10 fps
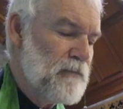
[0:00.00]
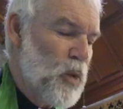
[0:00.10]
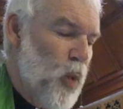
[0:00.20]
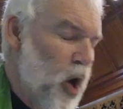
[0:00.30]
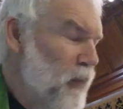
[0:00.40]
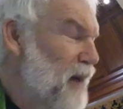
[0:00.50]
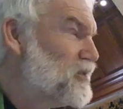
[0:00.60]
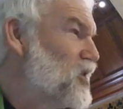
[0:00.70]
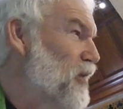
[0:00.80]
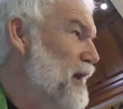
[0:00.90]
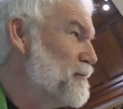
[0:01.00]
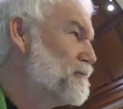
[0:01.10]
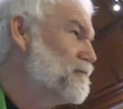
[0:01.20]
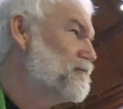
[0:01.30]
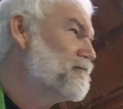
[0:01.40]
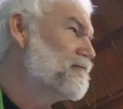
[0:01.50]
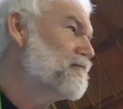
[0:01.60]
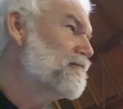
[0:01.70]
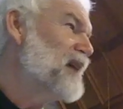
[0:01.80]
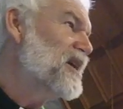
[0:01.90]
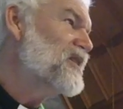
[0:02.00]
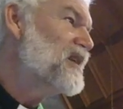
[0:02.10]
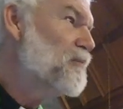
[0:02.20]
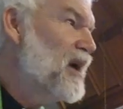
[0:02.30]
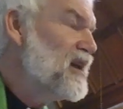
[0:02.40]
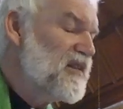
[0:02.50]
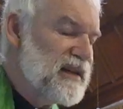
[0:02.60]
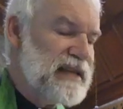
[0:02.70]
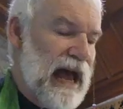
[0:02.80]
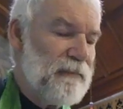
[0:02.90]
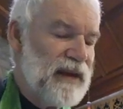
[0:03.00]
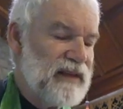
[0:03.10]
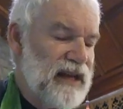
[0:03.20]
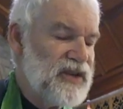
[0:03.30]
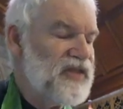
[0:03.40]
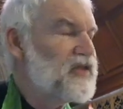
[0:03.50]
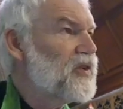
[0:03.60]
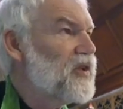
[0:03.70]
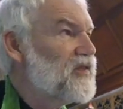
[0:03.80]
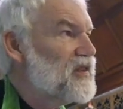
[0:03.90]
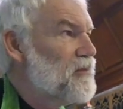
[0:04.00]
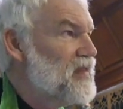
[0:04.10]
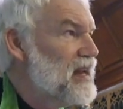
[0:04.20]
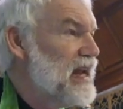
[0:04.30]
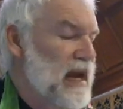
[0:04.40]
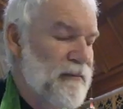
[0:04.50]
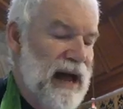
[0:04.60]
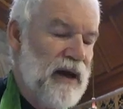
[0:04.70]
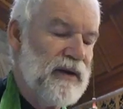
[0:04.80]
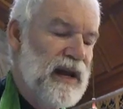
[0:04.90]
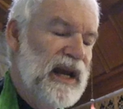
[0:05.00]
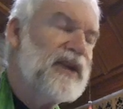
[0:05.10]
Warm up to it. You see, money is a topic that deserves some thinking about.